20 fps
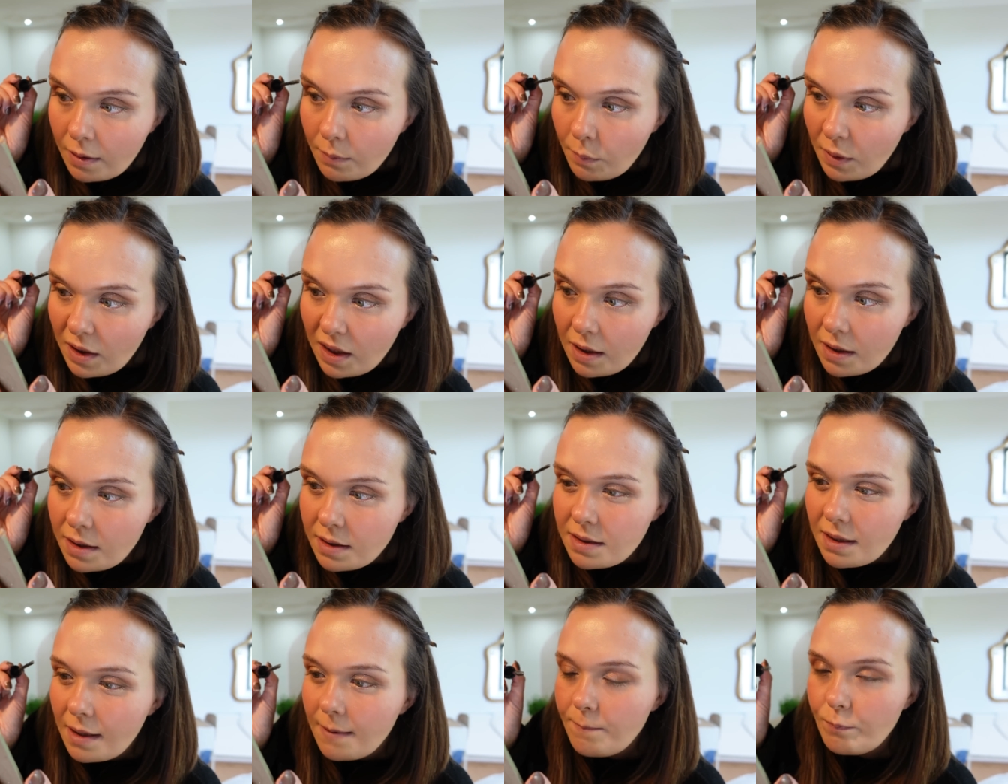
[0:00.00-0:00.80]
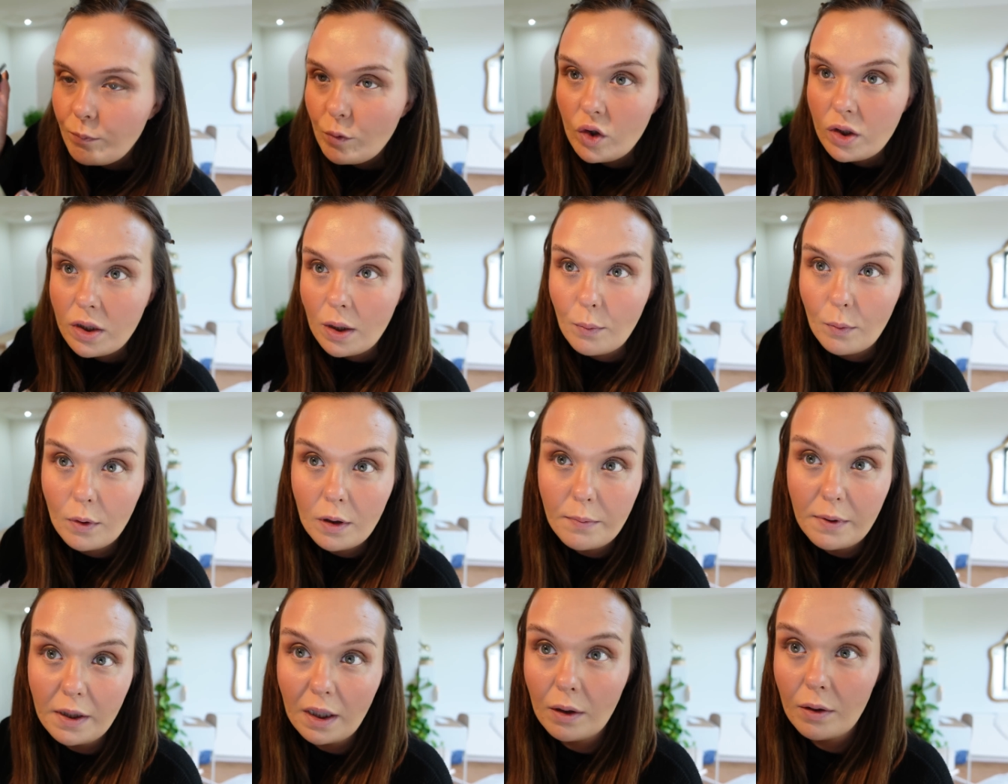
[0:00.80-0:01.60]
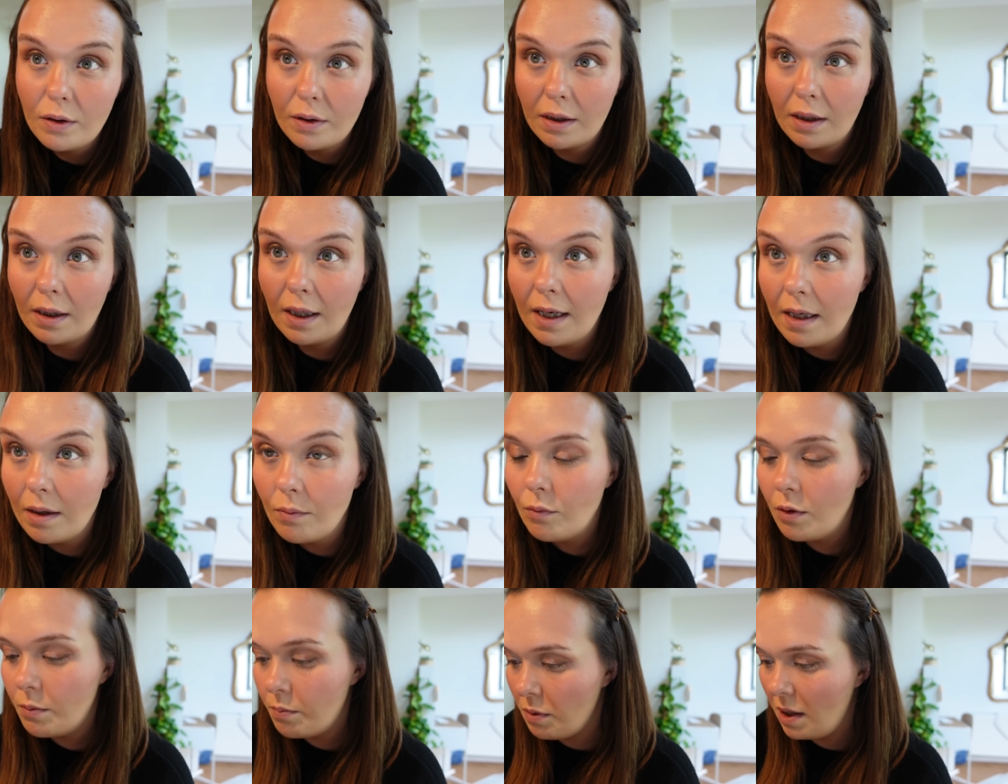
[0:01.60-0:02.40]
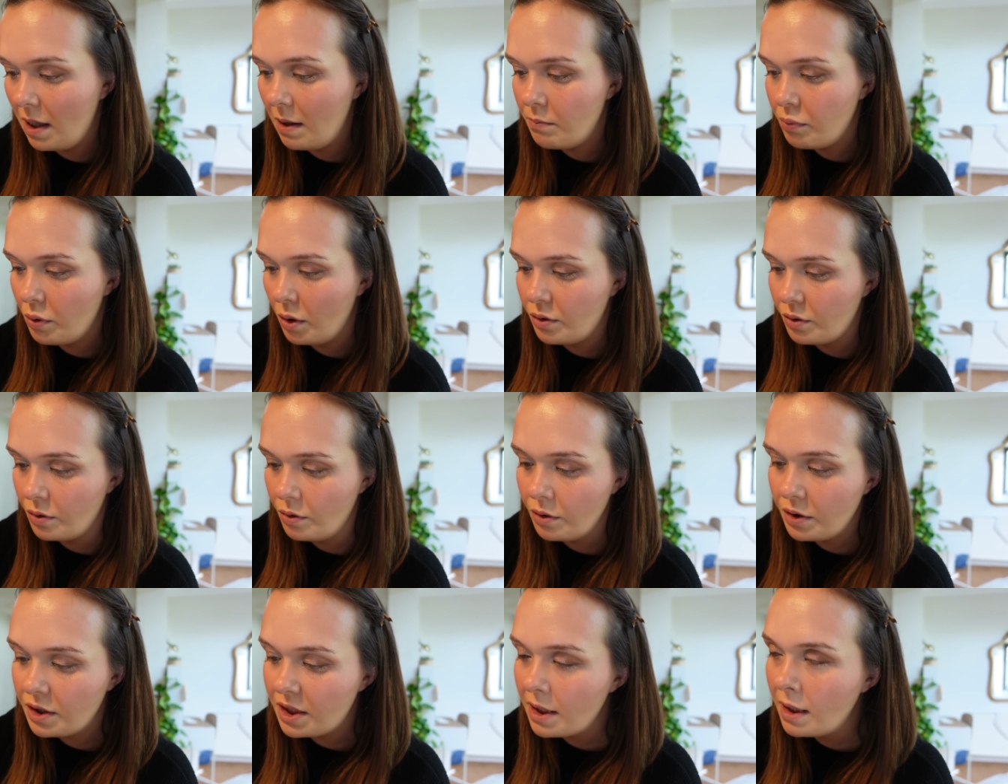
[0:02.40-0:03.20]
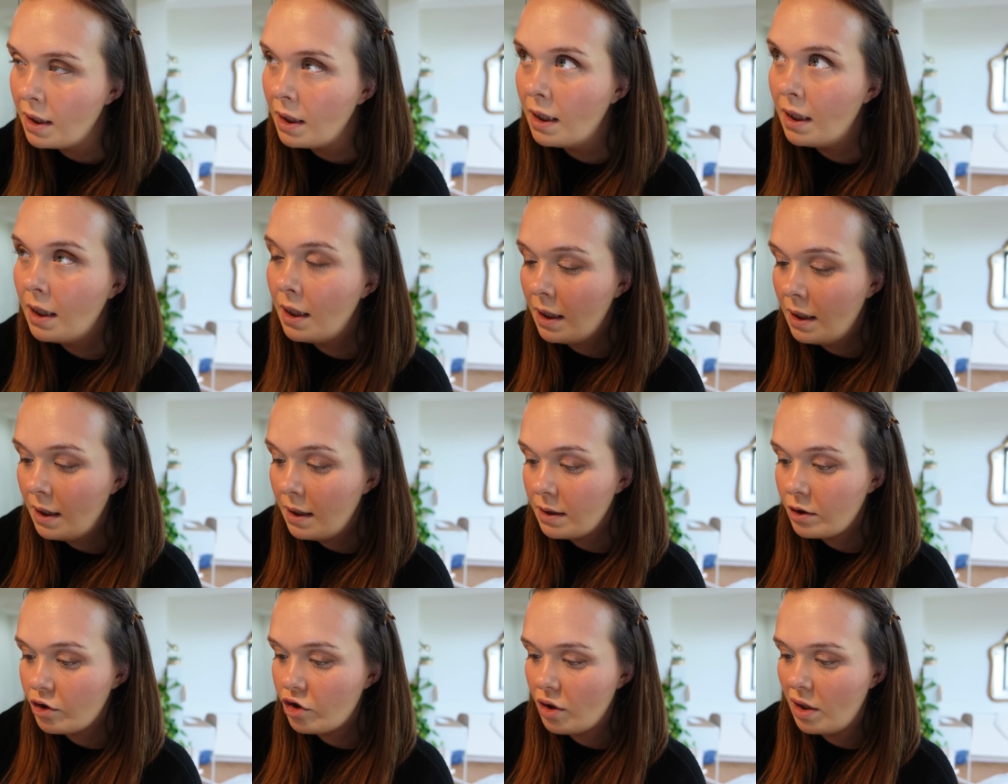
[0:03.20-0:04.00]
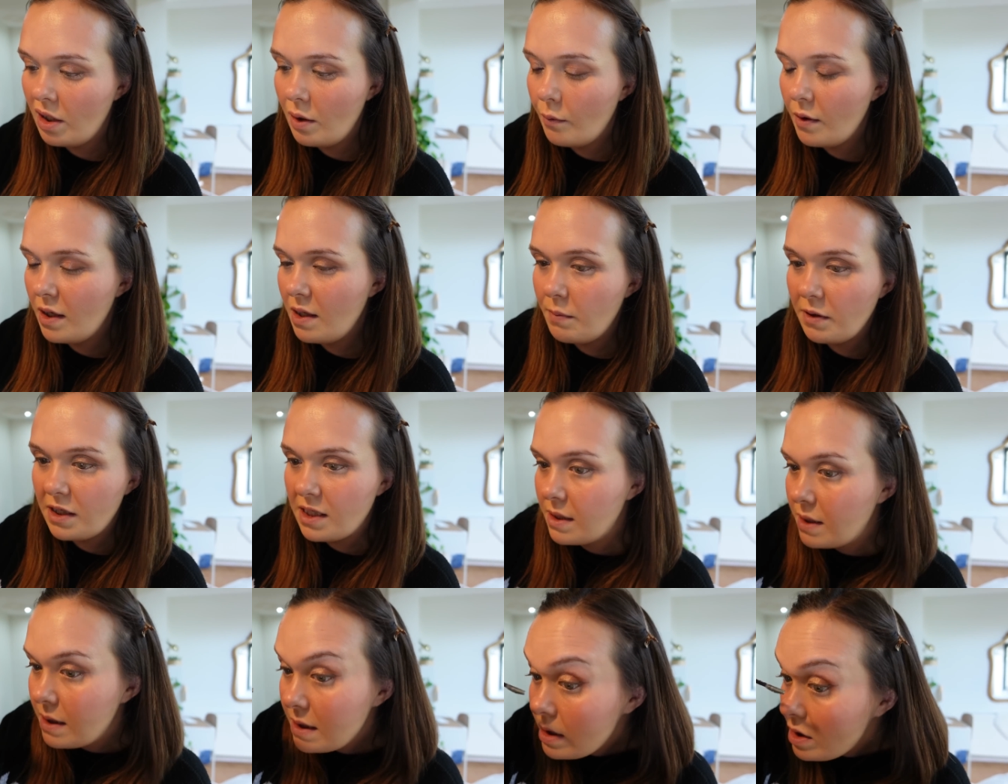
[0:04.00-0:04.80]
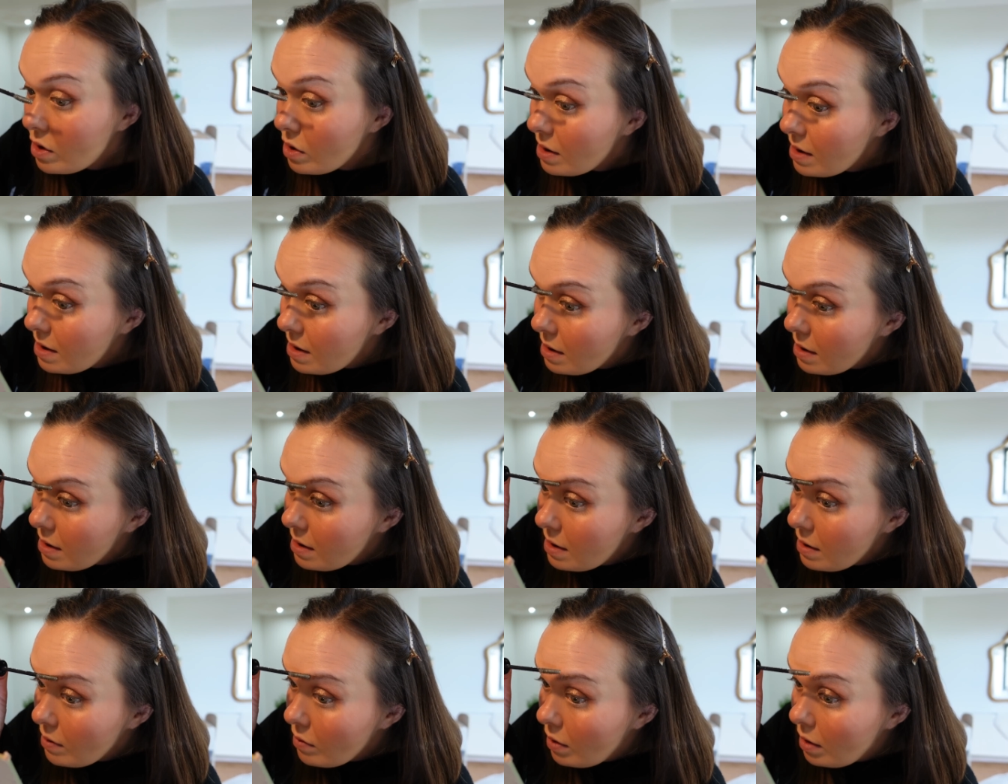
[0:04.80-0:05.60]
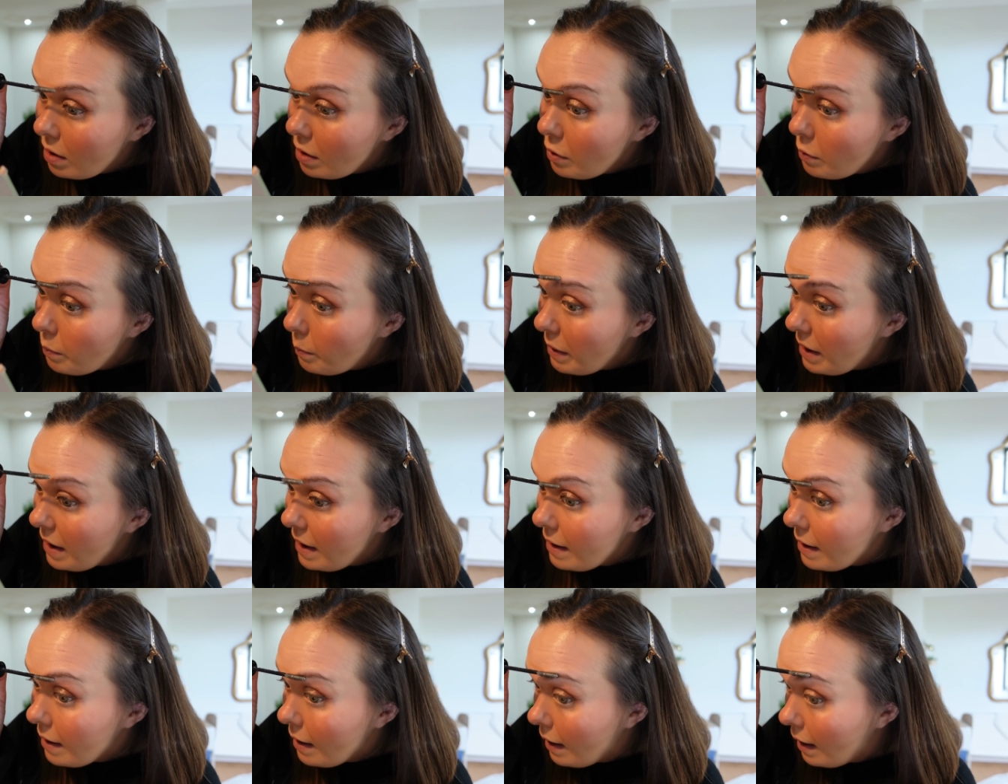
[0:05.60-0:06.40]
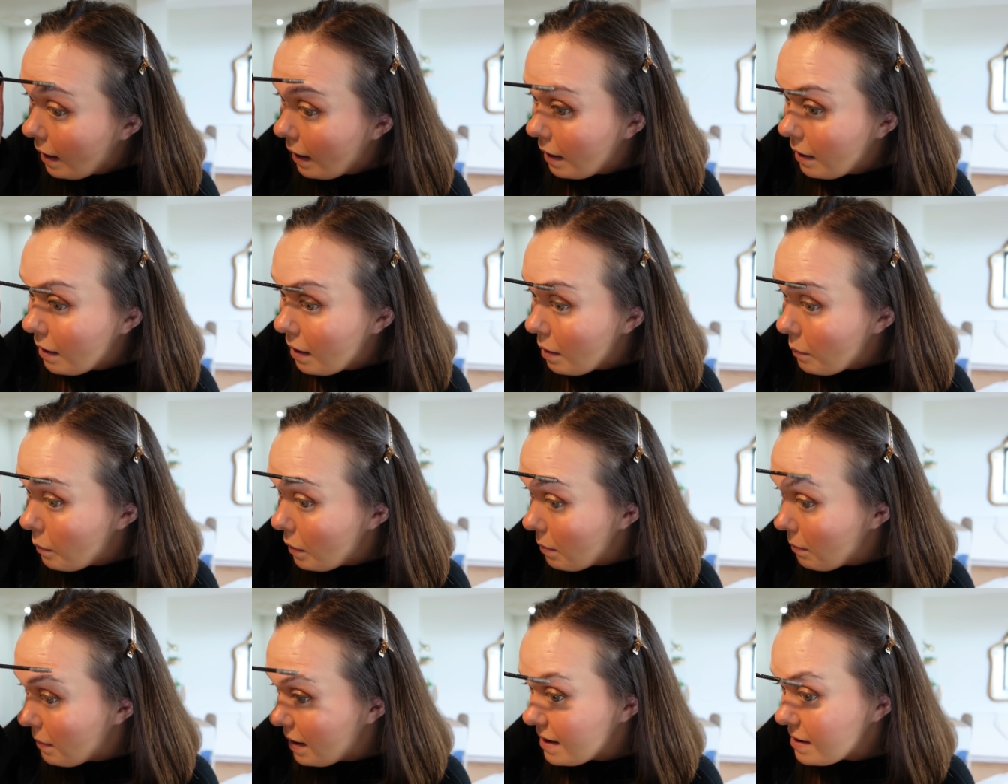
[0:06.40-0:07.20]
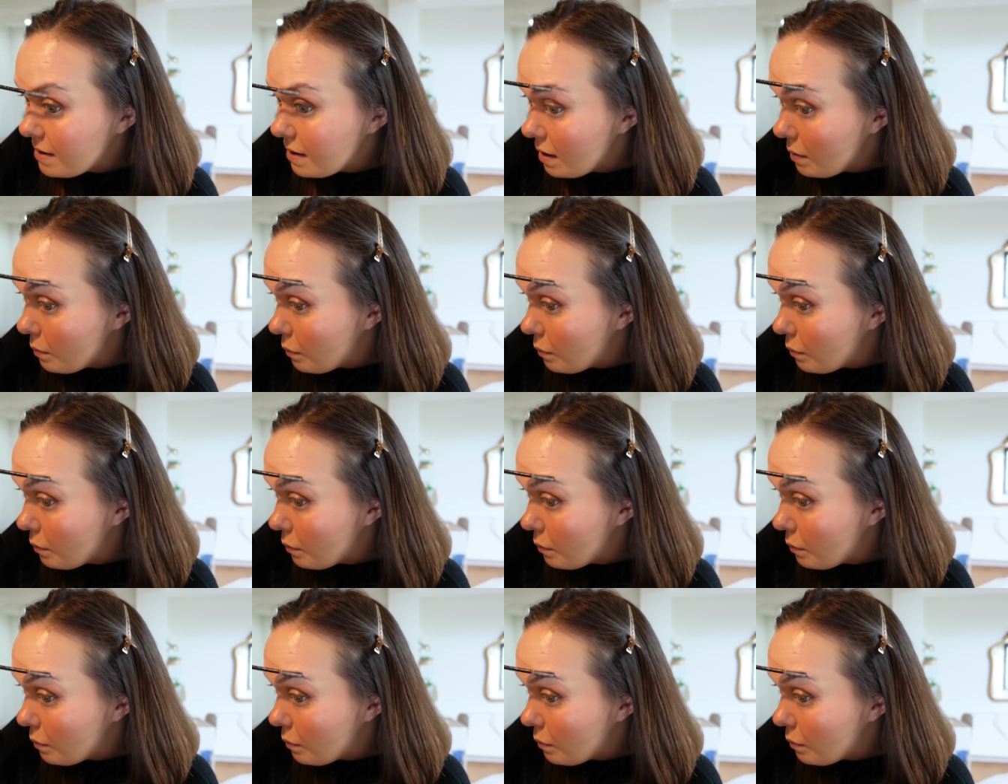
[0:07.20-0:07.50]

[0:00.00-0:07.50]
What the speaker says: because you don't want to be going in with brow product straight away because it's just still gloopy and a bit messy.